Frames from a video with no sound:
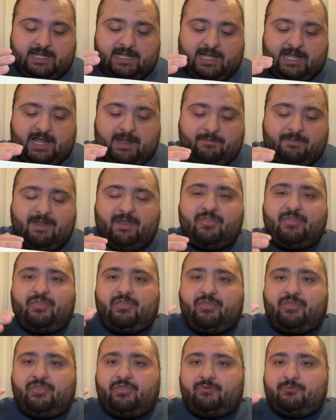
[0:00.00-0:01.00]
about
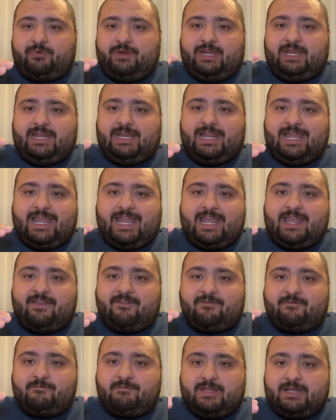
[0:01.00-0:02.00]
three and a
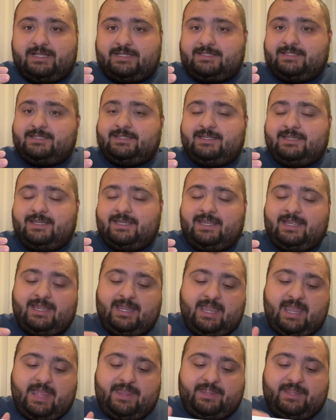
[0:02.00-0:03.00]
half minutes,
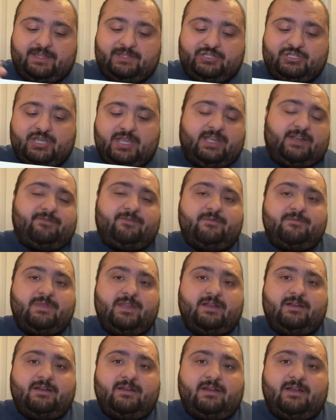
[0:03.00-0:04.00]
and then check it from
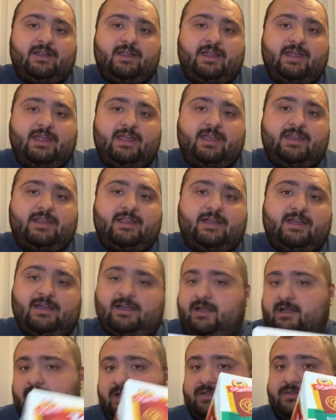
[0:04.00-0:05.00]
there, and
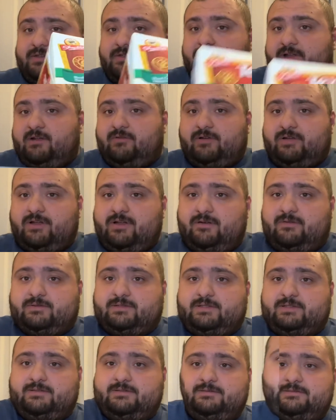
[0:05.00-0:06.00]
uh, I'll let you know how it
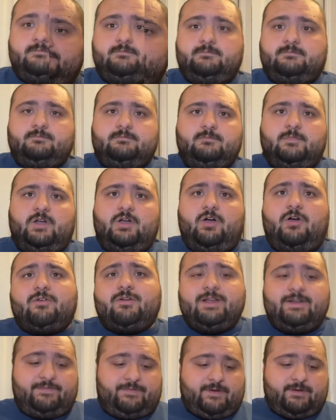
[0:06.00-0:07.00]
goes.
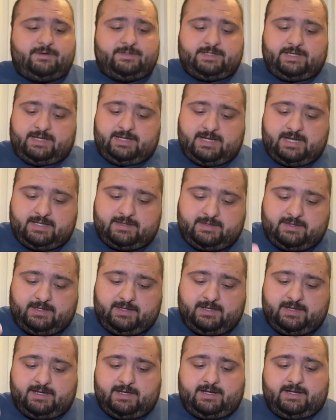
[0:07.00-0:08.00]
Alrighty, folks, I got
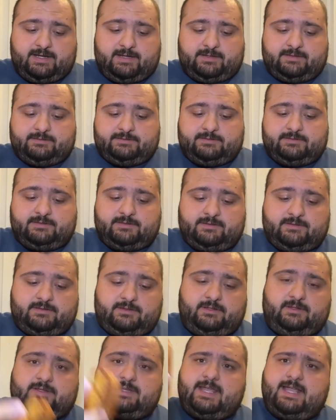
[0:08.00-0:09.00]
the uh,
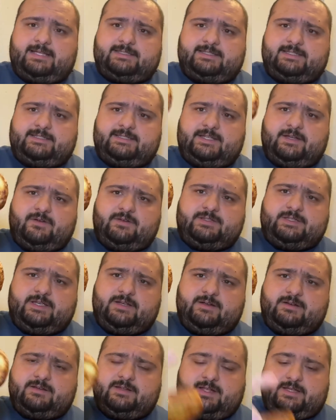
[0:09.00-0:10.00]
the Texas toast
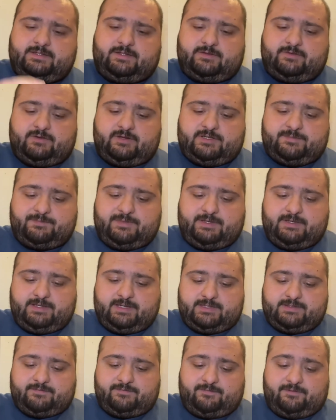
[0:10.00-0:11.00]
here, nice and crispy,
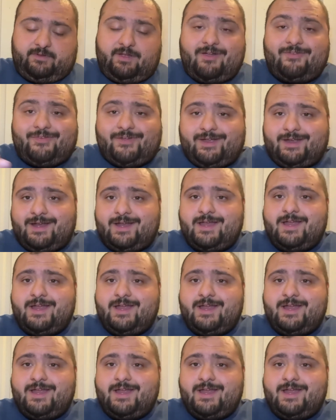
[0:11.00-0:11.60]
nice and fluffy.